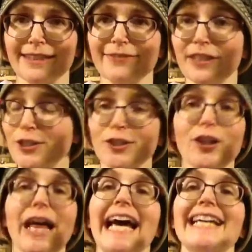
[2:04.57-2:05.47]

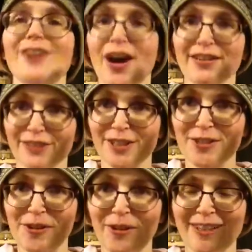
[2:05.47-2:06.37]
fictional and
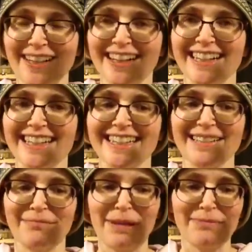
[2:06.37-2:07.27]
non-fictional,
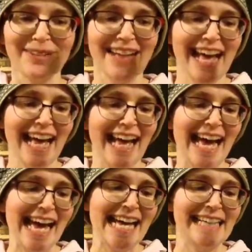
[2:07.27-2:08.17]
people.
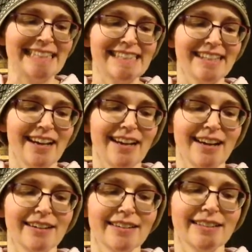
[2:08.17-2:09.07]
And,
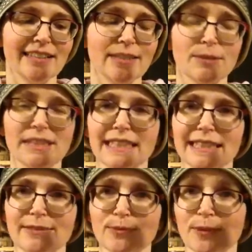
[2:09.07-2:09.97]
it
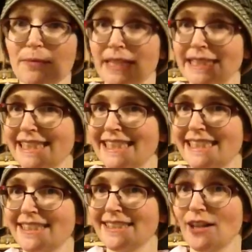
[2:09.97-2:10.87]
really
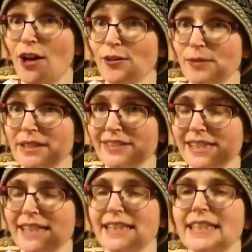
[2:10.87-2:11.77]
reminded all three of
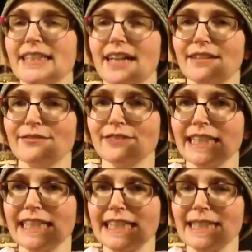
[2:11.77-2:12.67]
us, I think, of
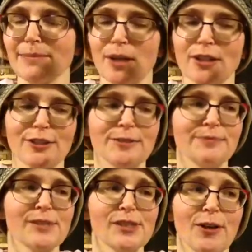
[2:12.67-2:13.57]
Lincoln and the Bardo.
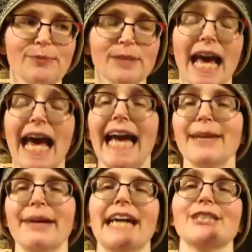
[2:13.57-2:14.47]
So
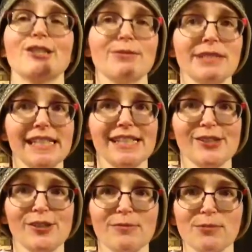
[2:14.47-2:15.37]
anyway, I don't want to tell
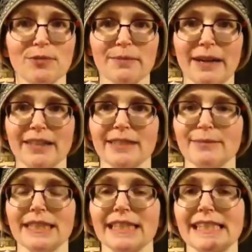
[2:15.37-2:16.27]
you too much more about it
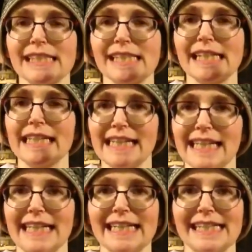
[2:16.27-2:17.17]
because it
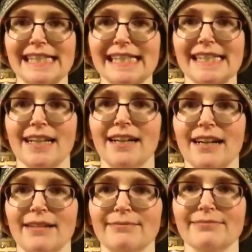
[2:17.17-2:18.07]
is,
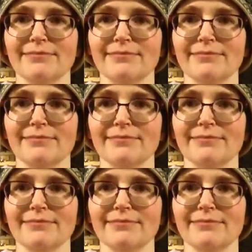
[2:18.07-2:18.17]
I